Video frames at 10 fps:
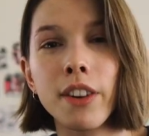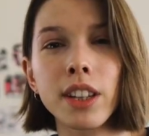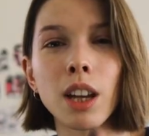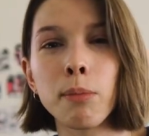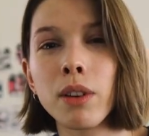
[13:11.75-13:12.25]
for
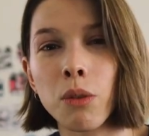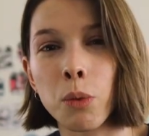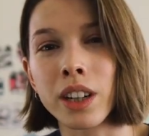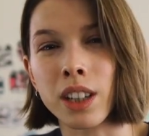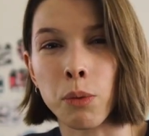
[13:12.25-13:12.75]
some of the
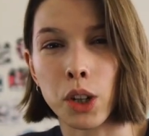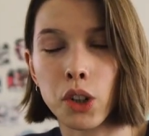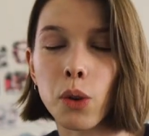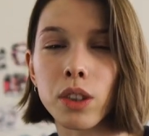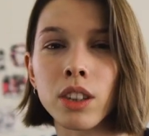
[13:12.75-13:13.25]
words that were
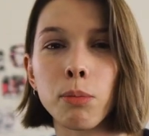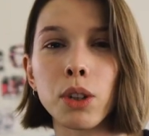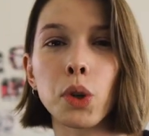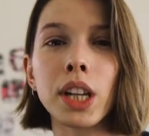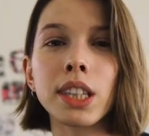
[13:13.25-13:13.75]
chosen to be
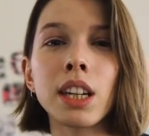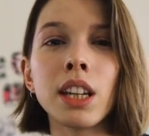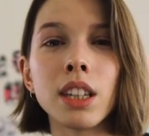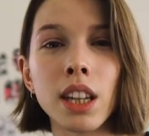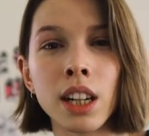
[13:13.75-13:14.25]
translated
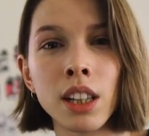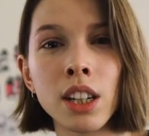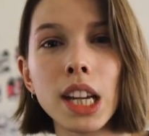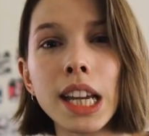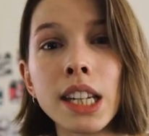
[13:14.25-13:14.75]
into
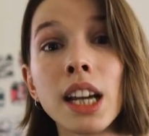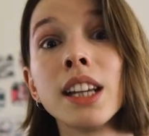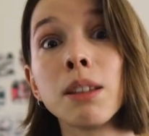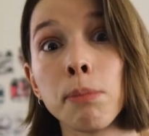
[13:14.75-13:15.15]
English, it does